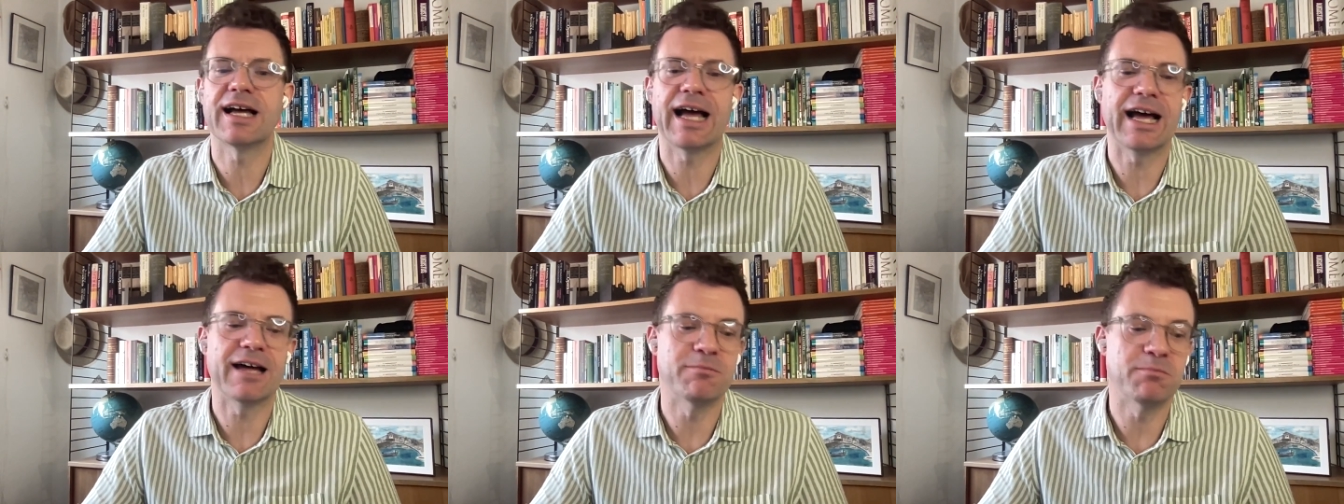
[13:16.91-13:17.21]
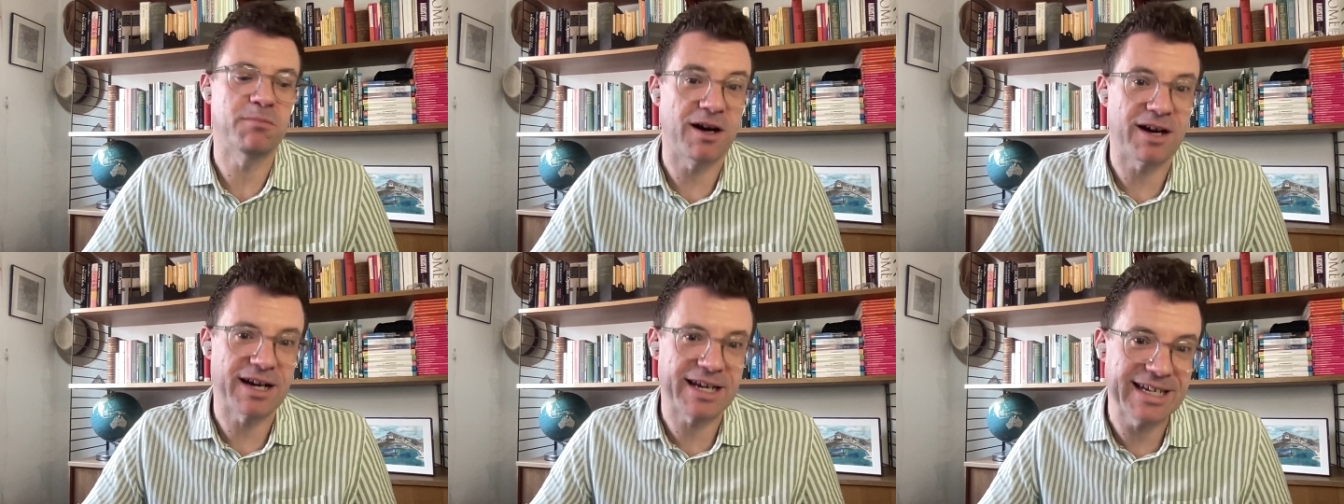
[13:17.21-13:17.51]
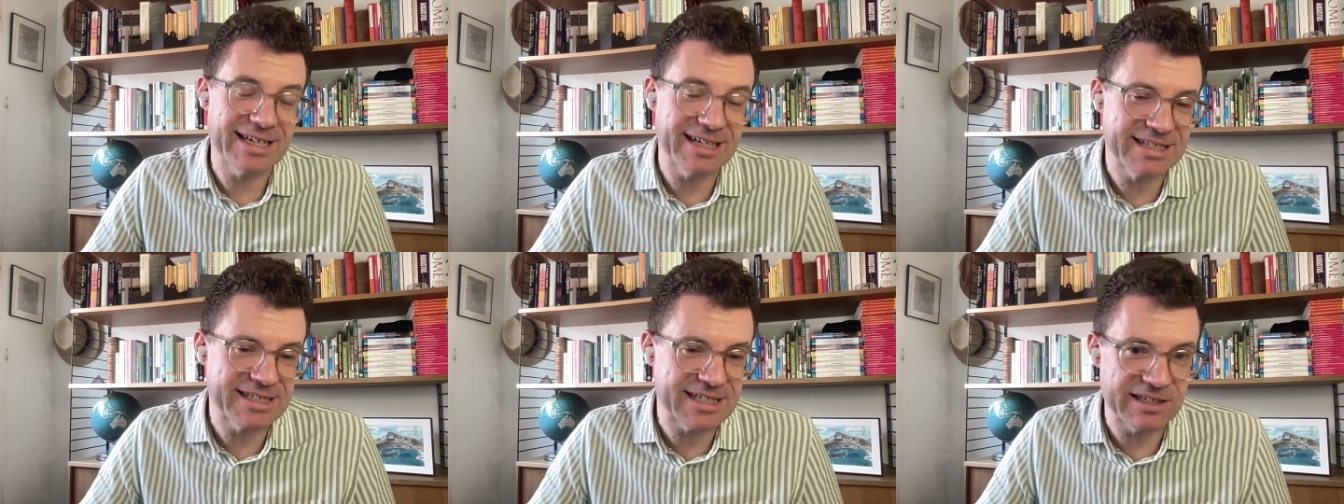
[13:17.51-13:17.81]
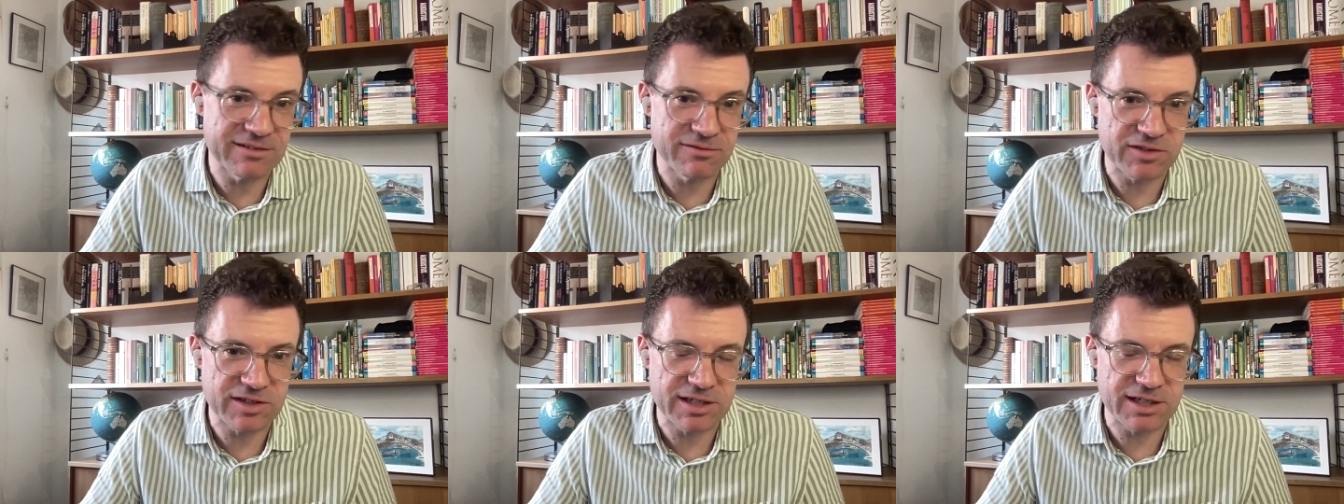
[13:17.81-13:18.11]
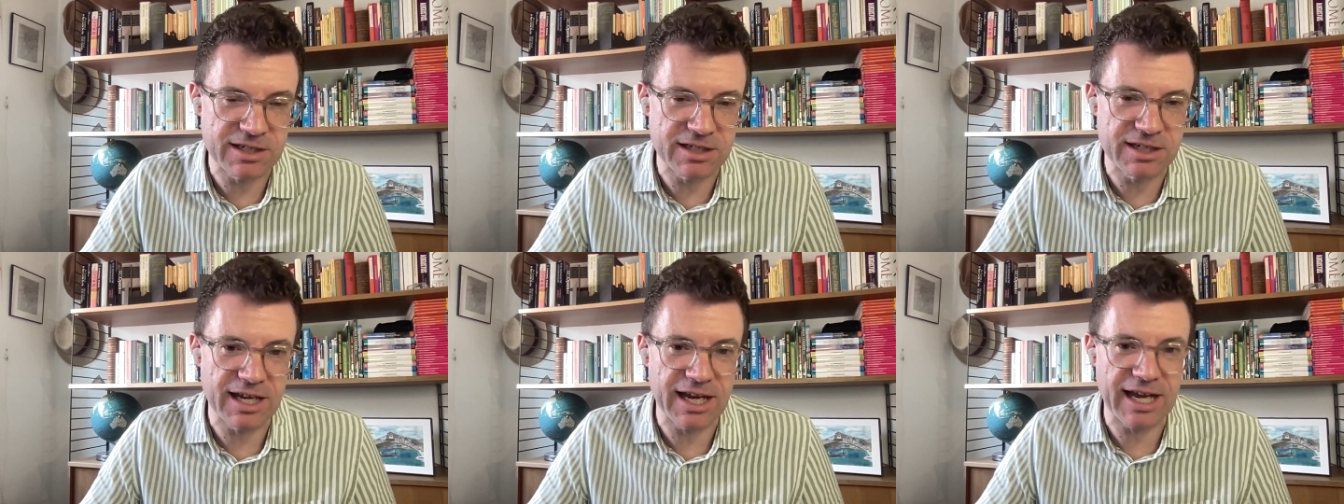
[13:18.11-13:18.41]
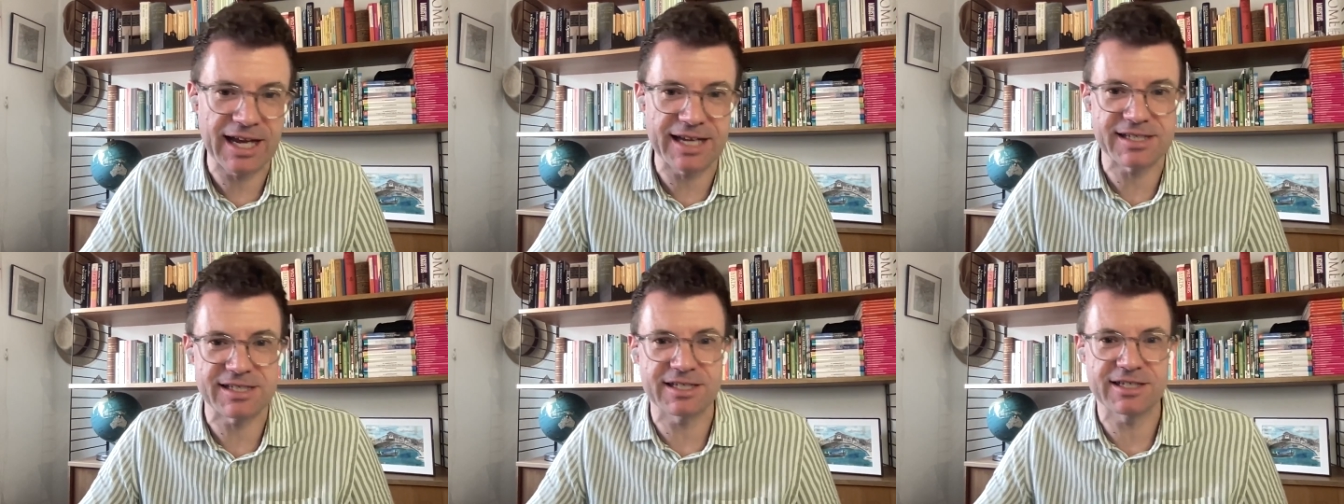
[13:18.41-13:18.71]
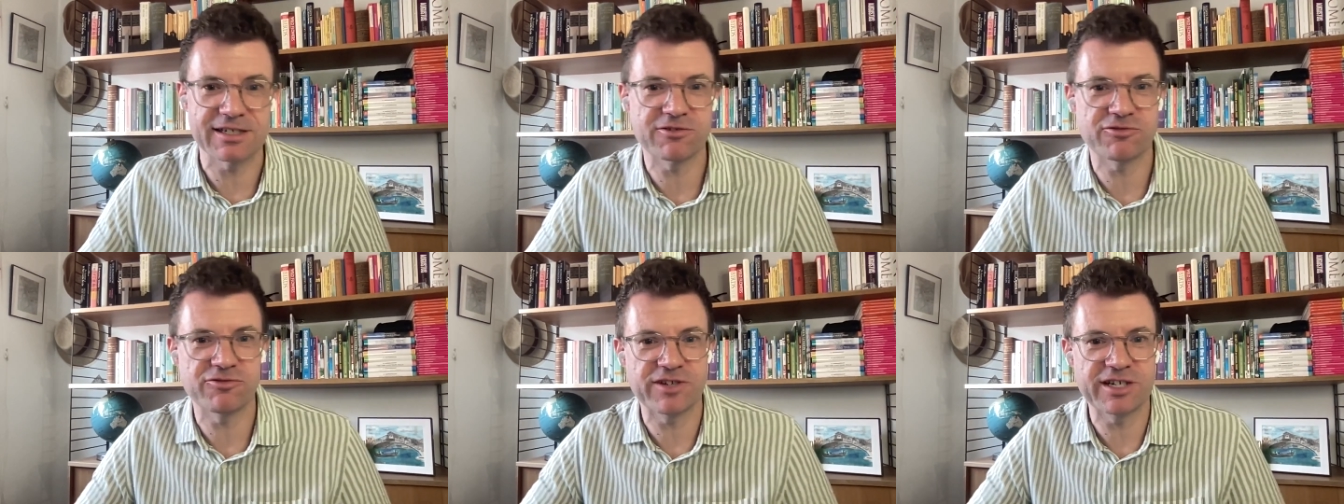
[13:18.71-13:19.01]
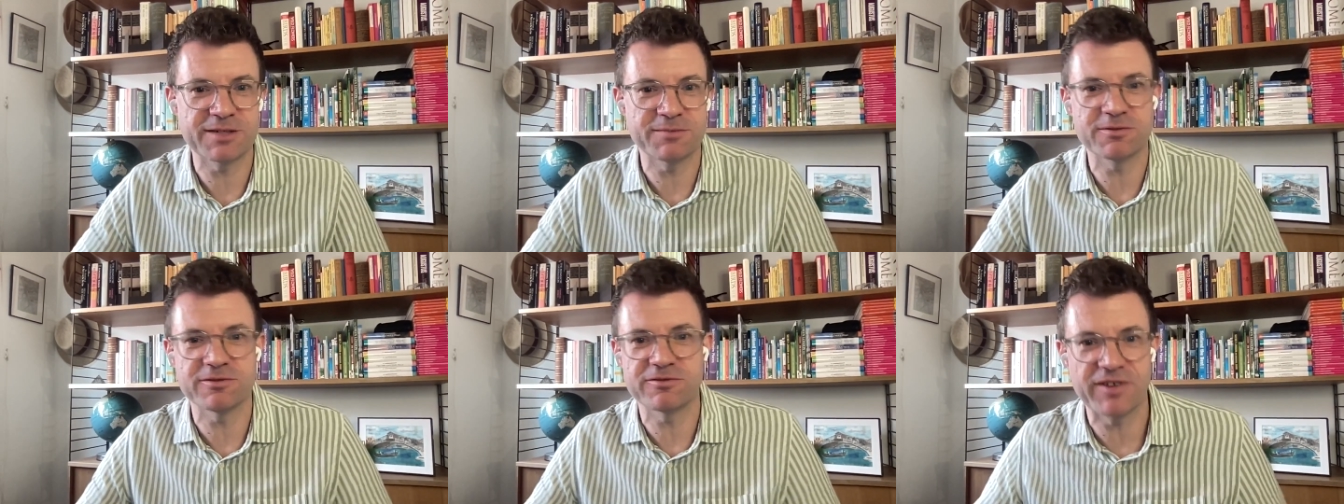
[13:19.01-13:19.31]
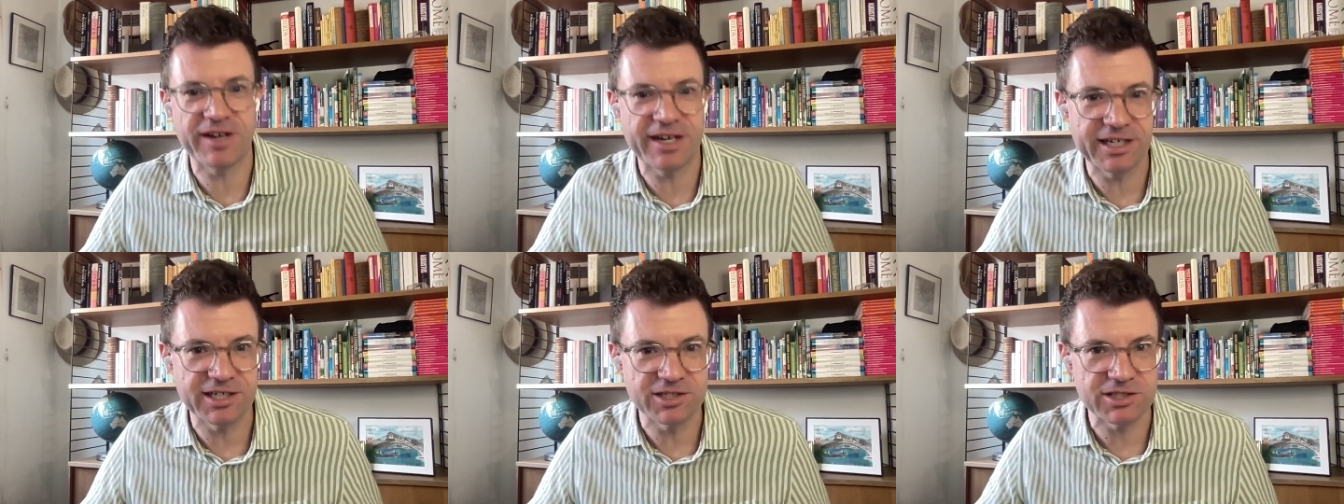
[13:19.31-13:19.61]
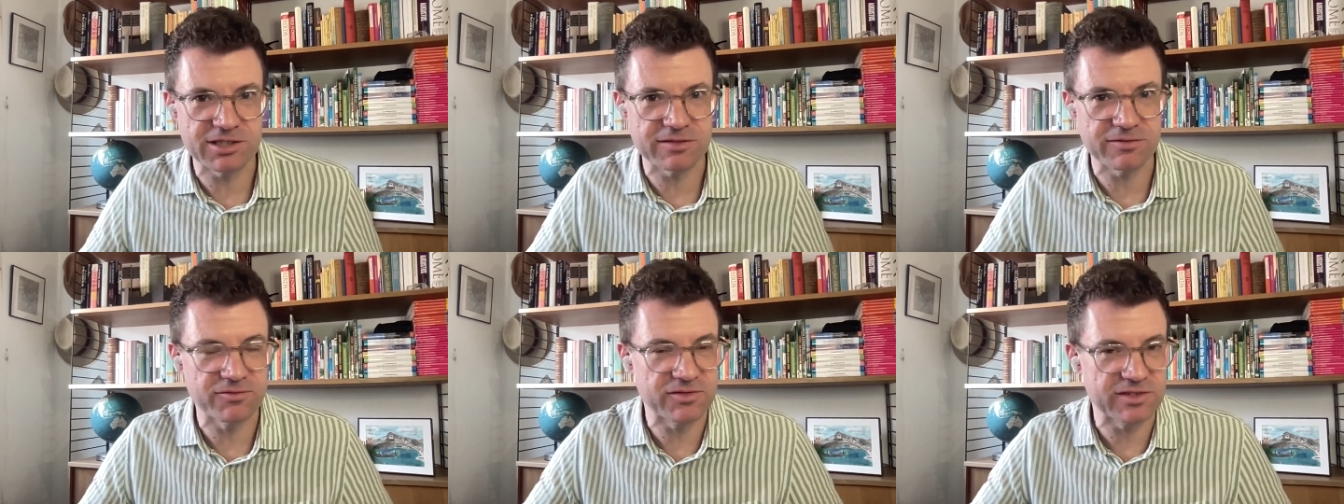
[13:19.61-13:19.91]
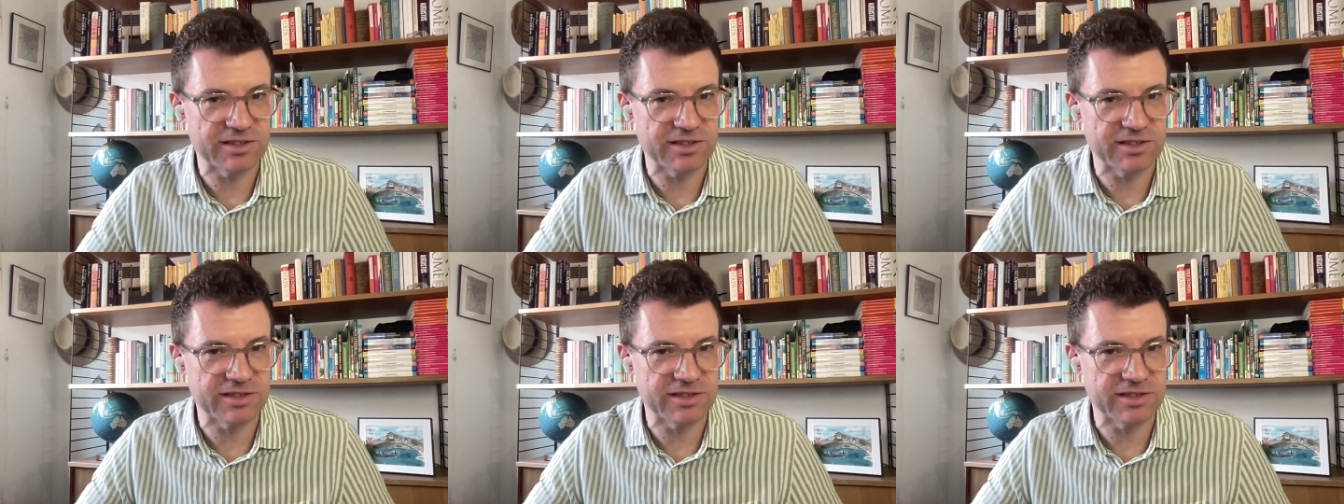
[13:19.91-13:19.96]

and Marquee TV has an incredible range of